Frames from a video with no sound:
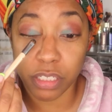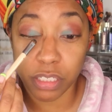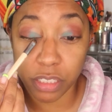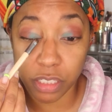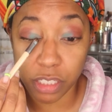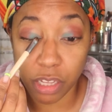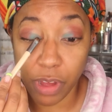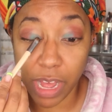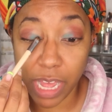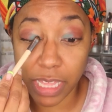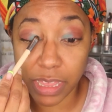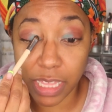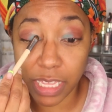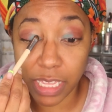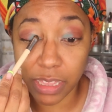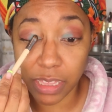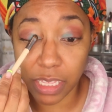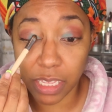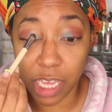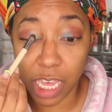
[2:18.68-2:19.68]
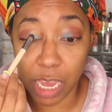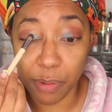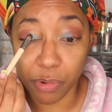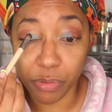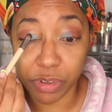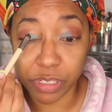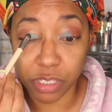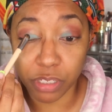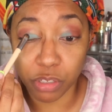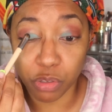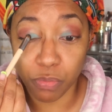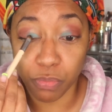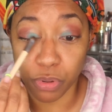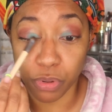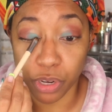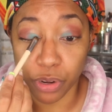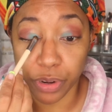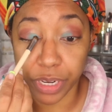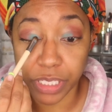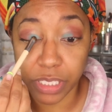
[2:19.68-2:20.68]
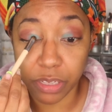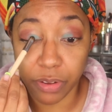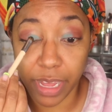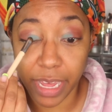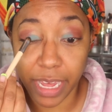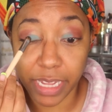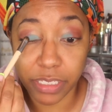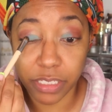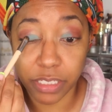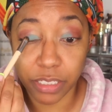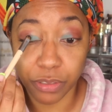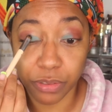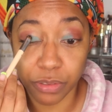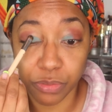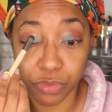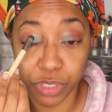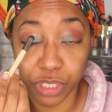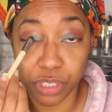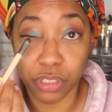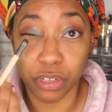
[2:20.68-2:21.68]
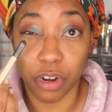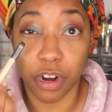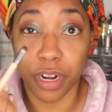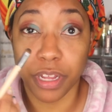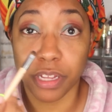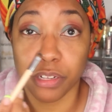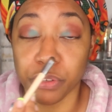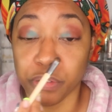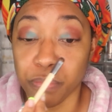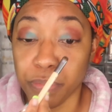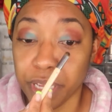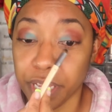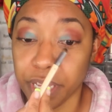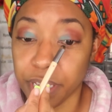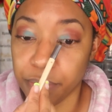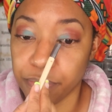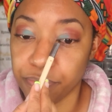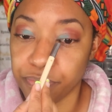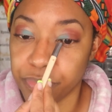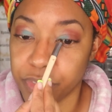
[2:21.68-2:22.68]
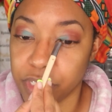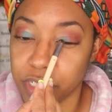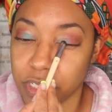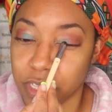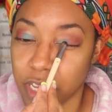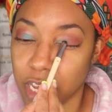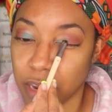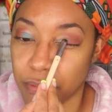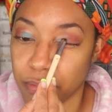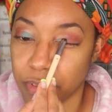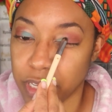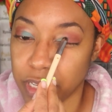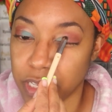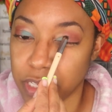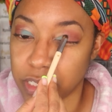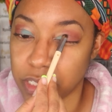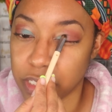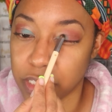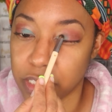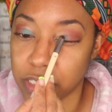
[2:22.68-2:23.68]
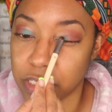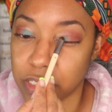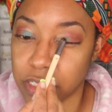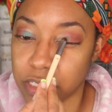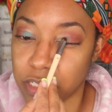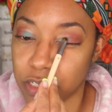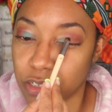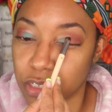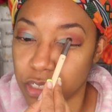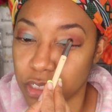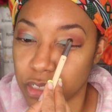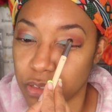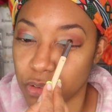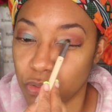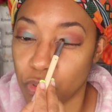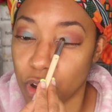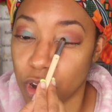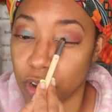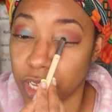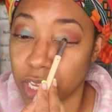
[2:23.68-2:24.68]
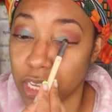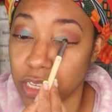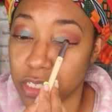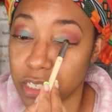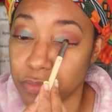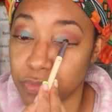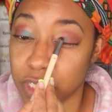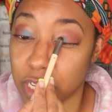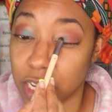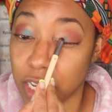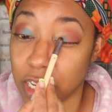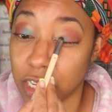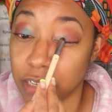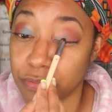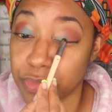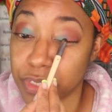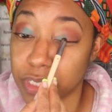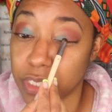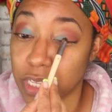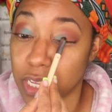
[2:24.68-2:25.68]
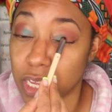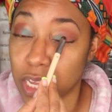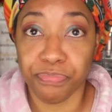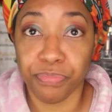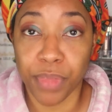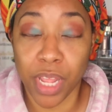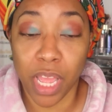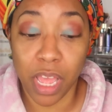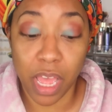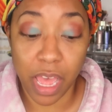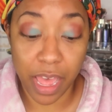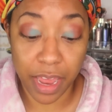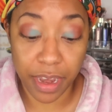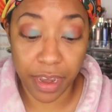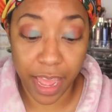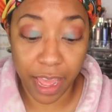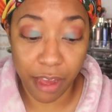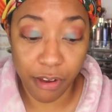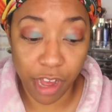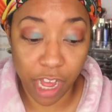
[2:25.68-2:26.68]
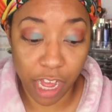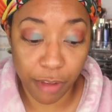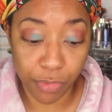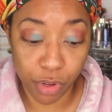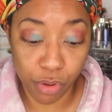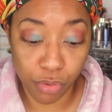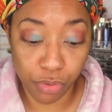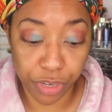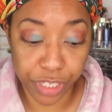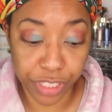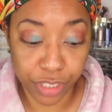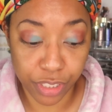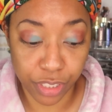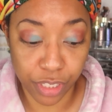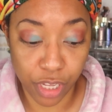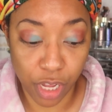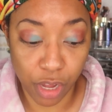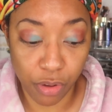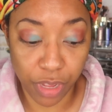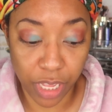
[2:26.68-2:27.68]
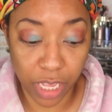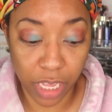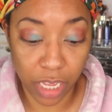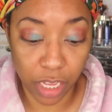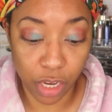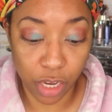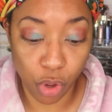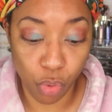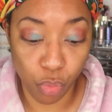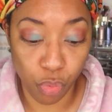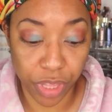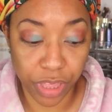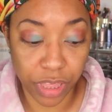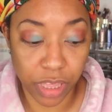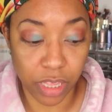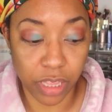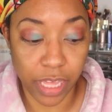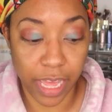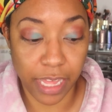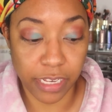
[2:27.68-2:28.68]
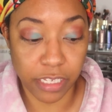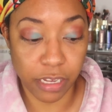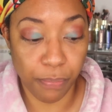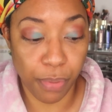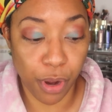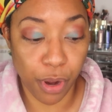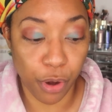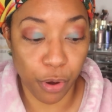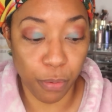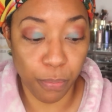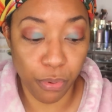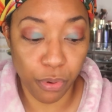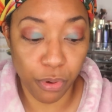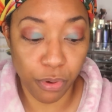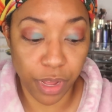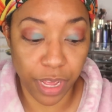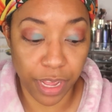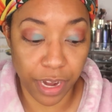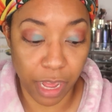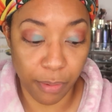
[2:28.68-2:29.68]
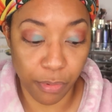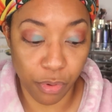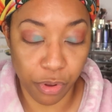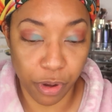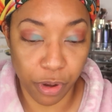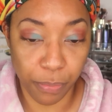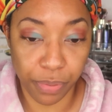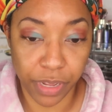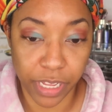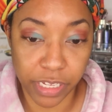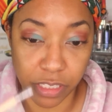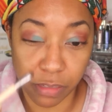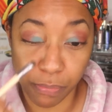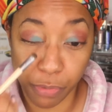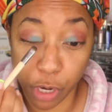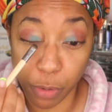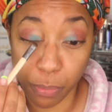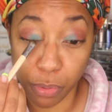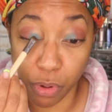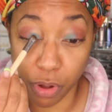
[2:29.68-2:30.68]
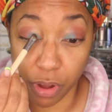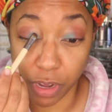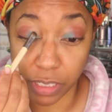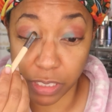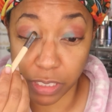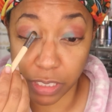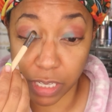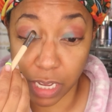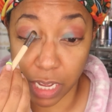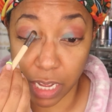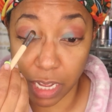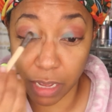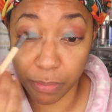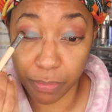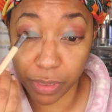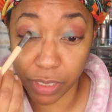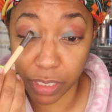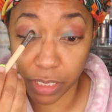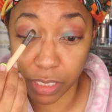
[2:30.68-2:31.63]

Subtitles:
So I think the camera was a little blurry, so I had to restart it a little bit. This camera is still a little wonky sometimes. And now I'm going to go in with that purple, and I'm going to place the purple on top.